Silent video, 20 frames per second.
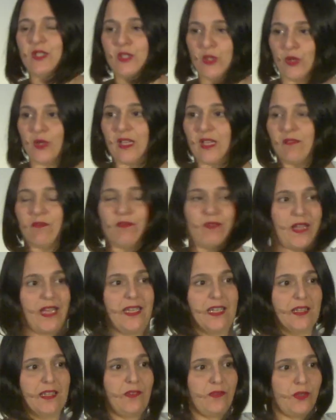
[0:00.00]
we took him
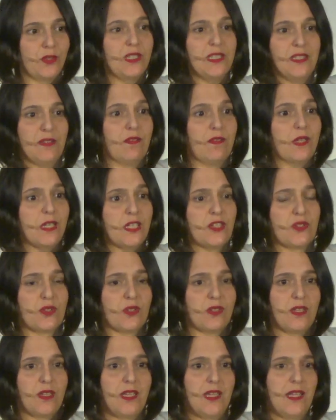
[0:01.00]
finally for the
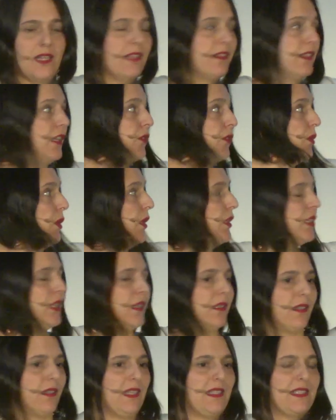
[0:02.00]
liberation. This
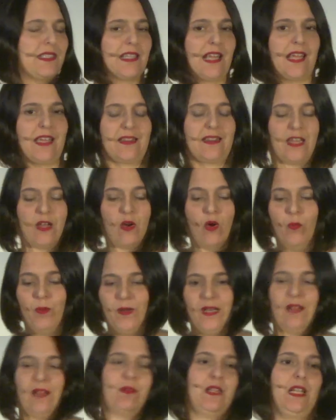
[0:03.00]
ritual, it's like they
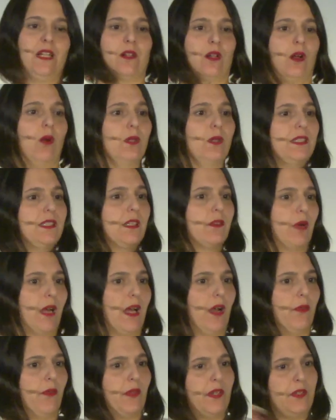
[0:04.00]
open a little hole in the
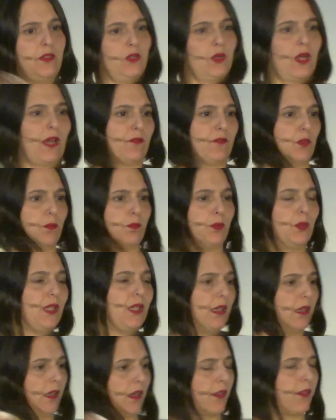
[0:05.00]
ground, and you have to put
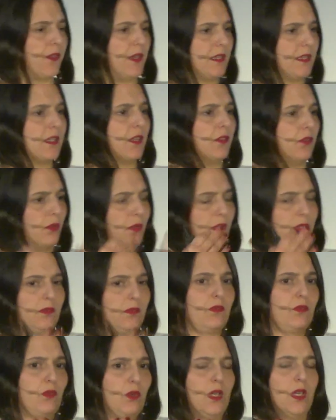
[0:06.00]
a lot of things
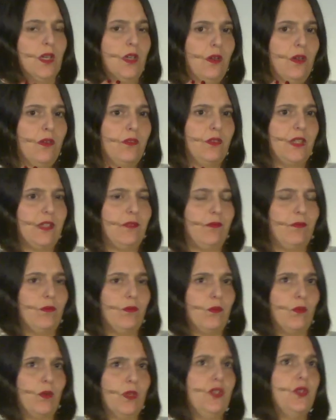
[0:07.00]
that
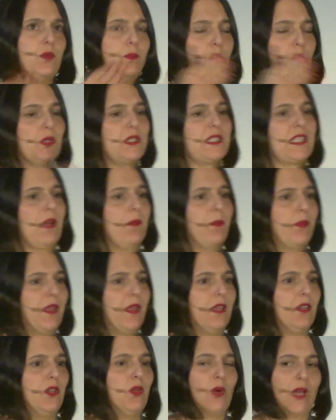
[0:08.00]
when you put
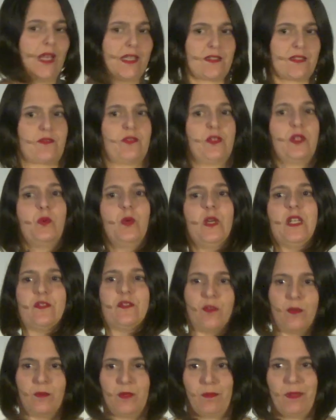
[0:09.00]
something, you ask for a wish
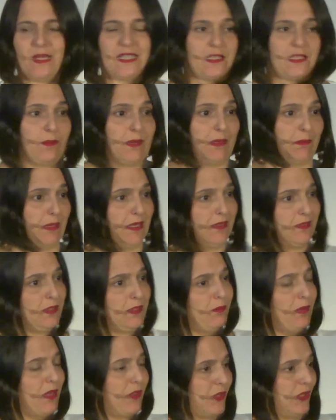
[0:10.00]
from the Pachamama,
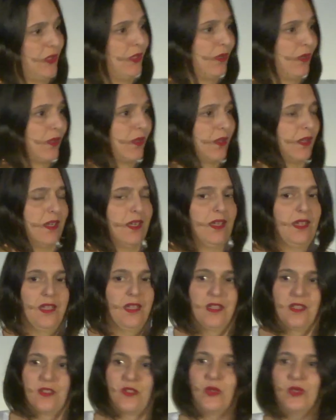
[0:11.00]
the Mother Earth.
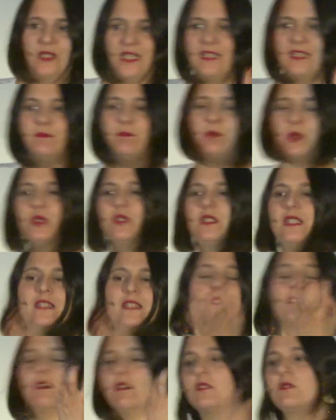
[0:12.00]
So they put
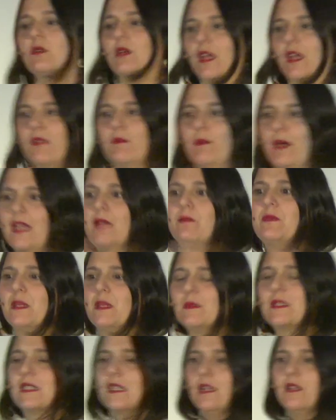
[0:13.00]
this all together by
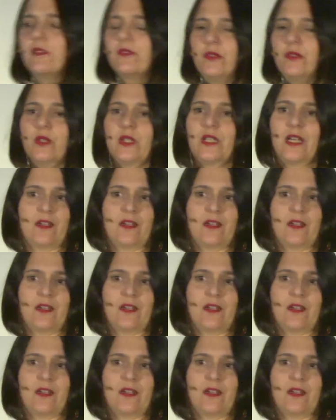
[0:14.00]
themselves for